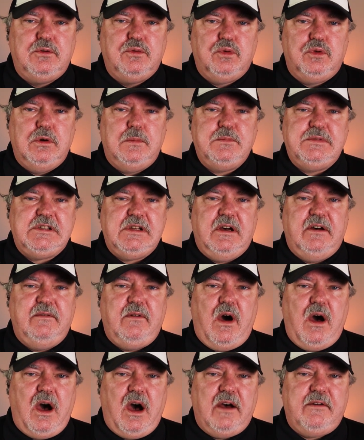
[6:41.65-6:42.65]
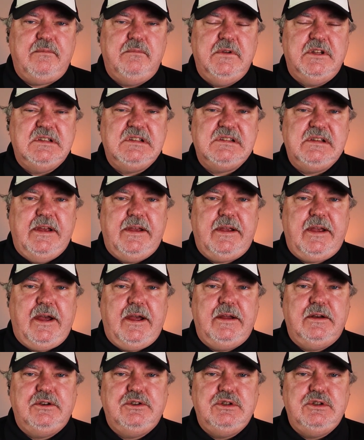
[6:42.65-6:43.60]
groups of Hoffmannseggi,